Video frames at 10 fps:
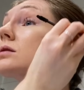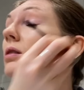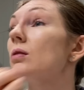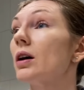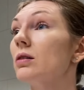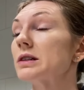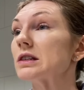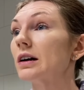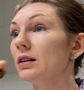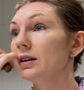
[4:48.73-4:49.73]
Oh, I always
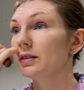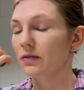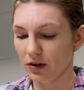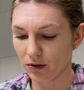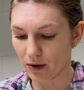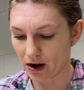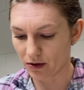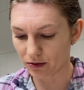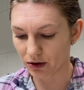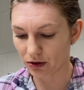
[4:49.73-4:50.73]
try to leave
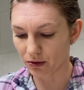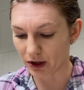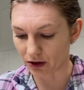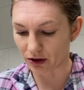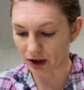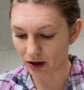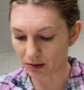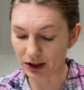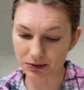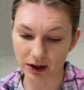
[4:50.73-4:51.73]
around 3:30
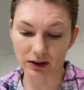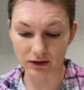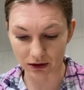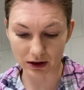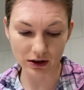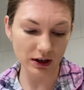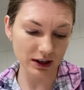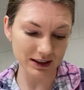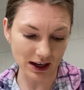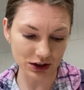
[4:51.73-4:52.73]
because when I leave at 3:30,
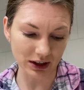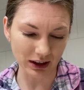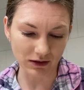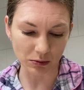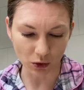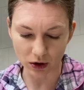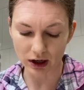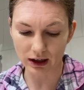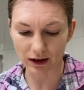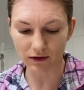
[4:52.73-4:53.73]
it's actually leaving more
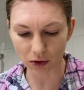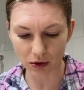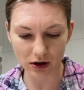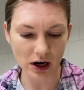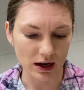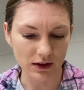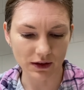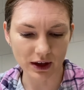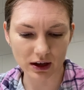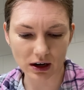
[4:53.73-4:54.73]
at like 4 and
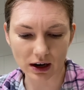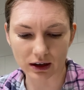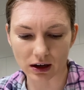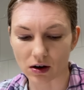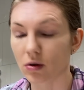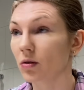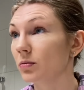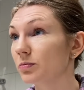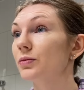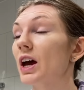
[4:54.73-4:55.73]
then I get
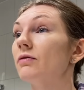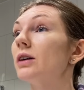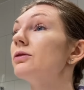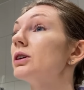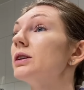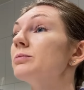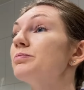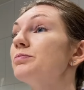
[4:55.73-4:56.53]
home at 5:30.